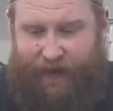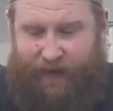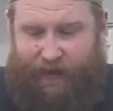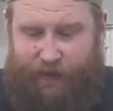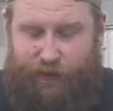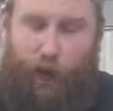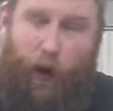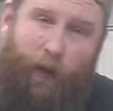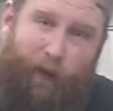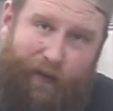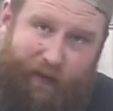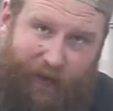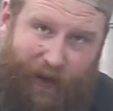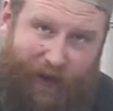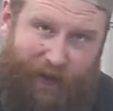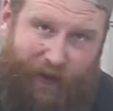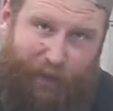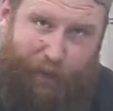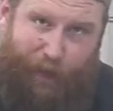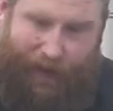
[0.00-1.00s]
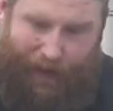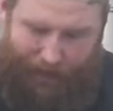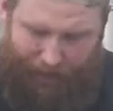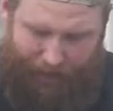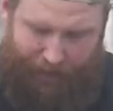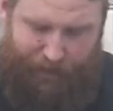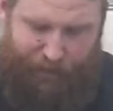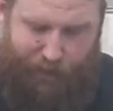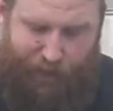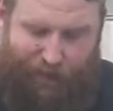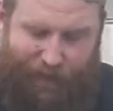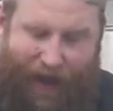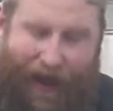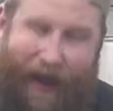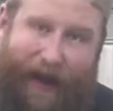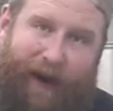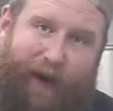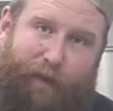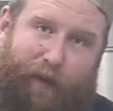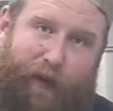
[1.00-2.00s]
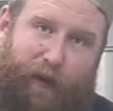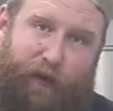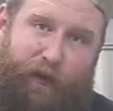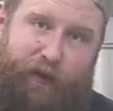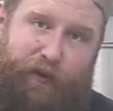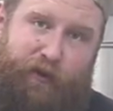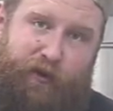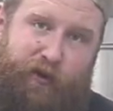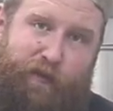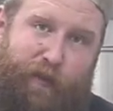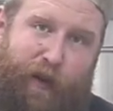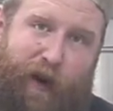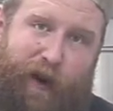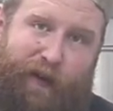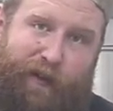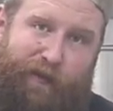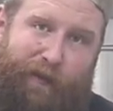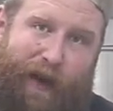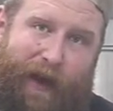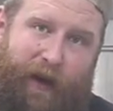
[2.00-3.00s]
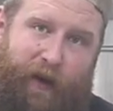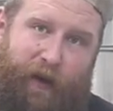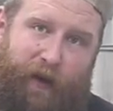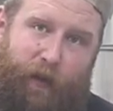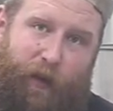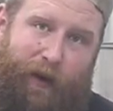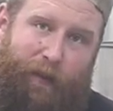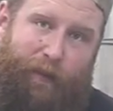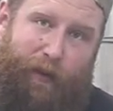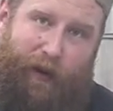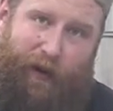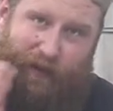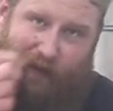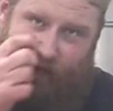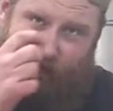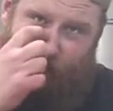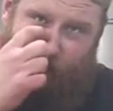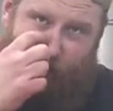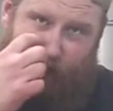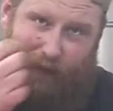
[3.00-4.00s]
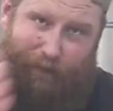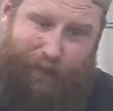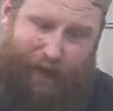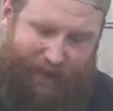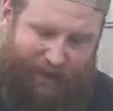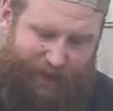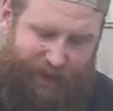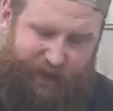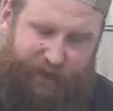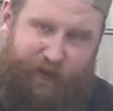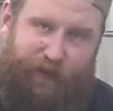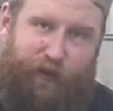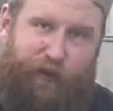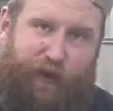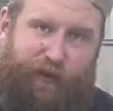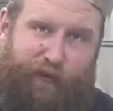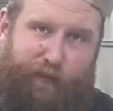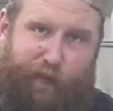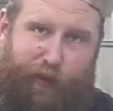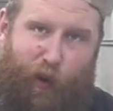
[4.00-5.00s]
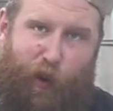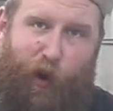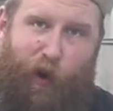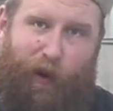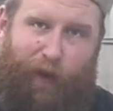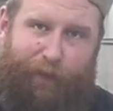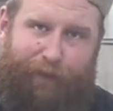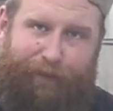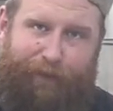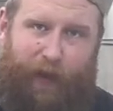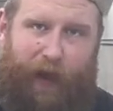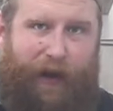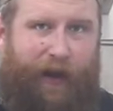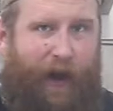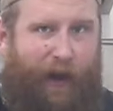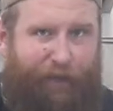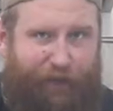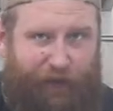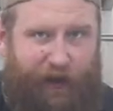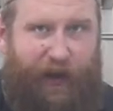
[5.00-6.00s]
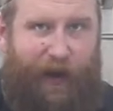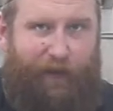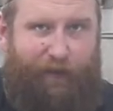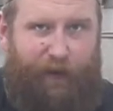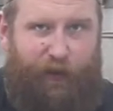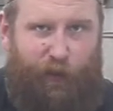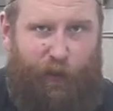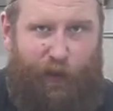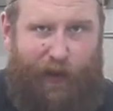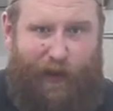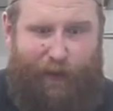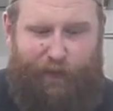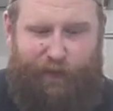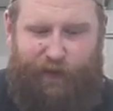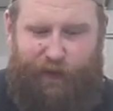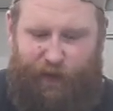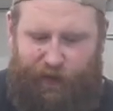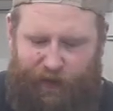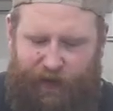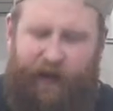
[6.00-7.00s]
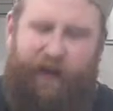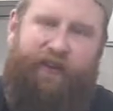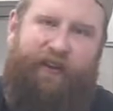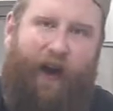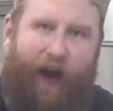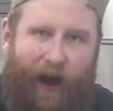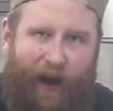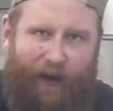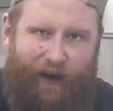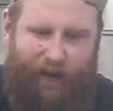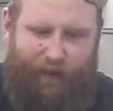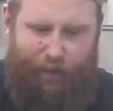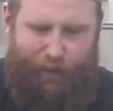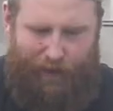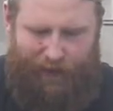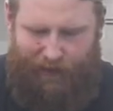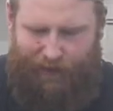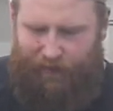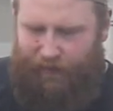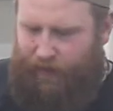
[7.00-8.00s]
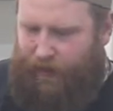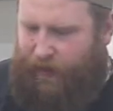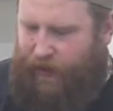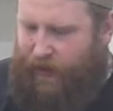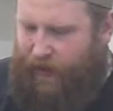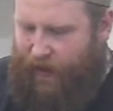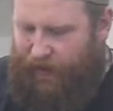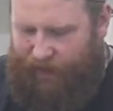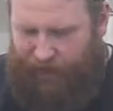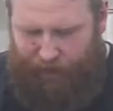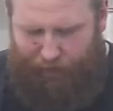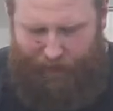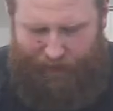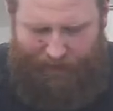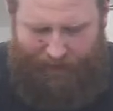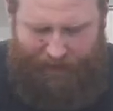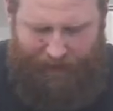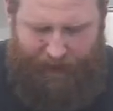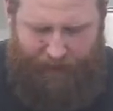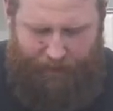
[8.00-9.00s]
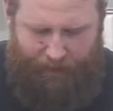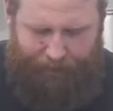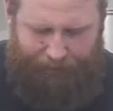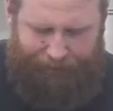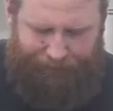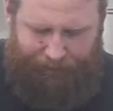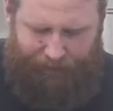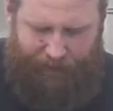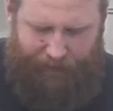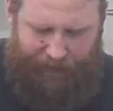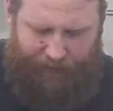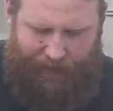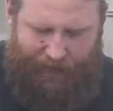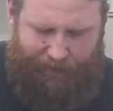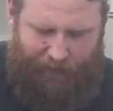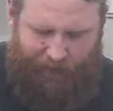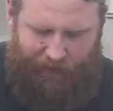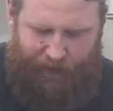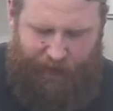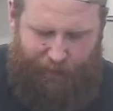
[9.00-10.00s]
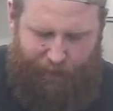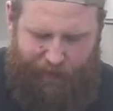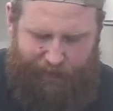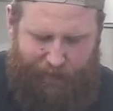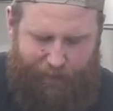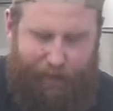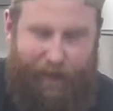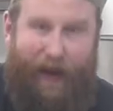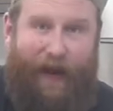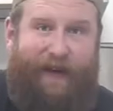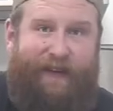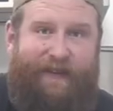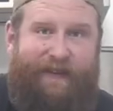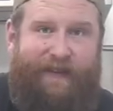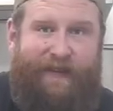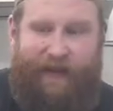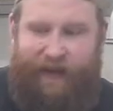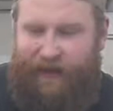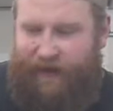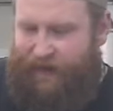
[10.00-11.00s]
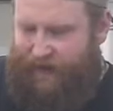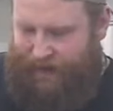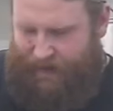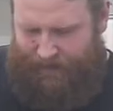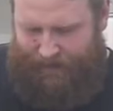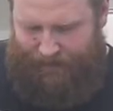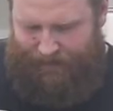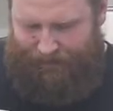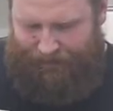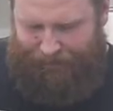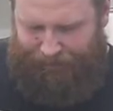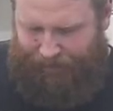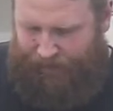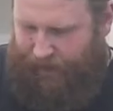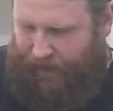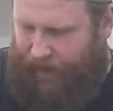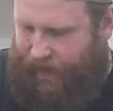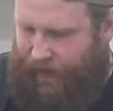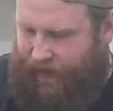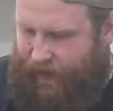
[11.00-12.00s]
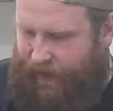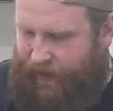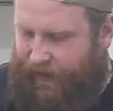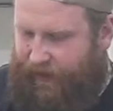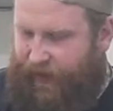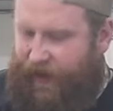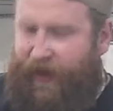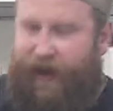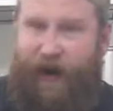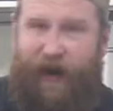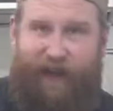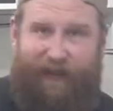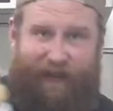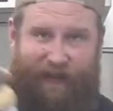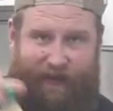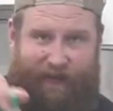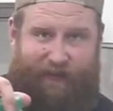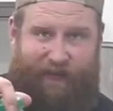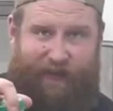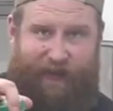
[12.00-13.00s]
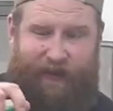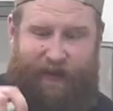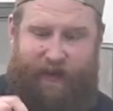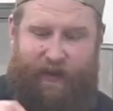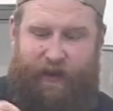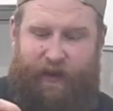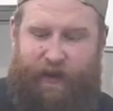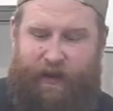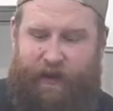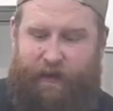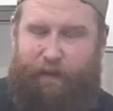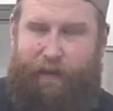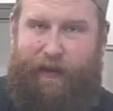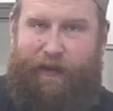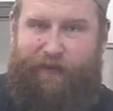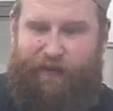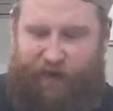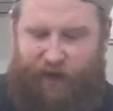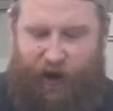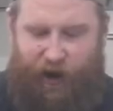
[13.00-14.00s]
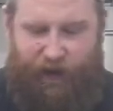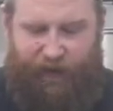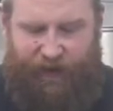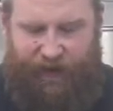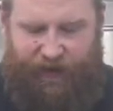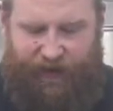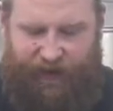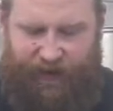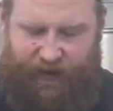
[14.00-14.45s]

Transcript: So what we've done to begin is we've added about 2 parts mayo and 1 part Dijon mustard to this bowl. Enough to cover the ribs. So you don't need a ton, but a little bit there. Give it a little bit of a mix. Then I got this minced garlic.